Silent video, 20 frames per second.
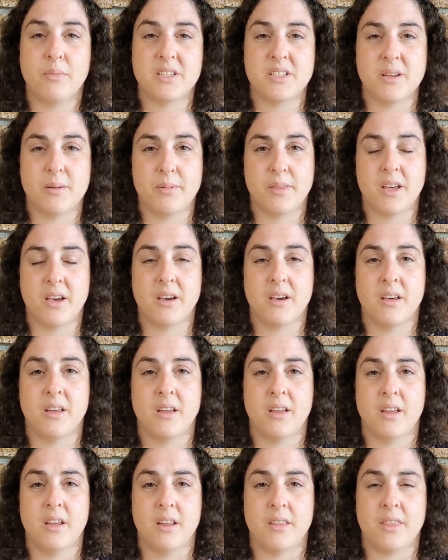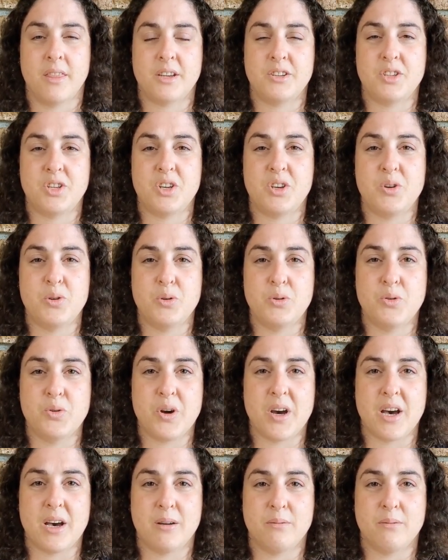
It's something that you